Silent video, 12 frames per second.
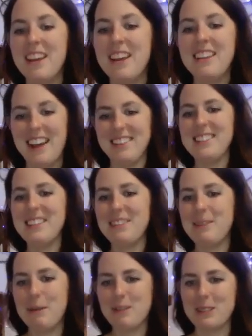Yeah, Lisa
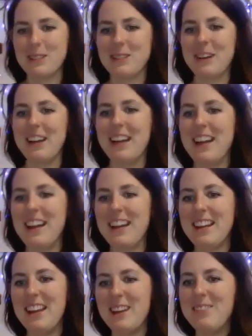remembers the story.
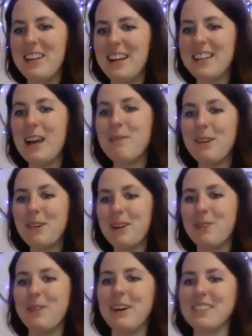And
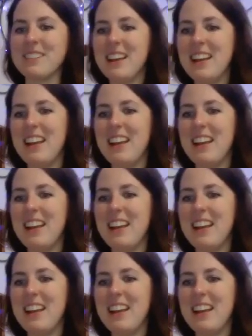tapioca balls.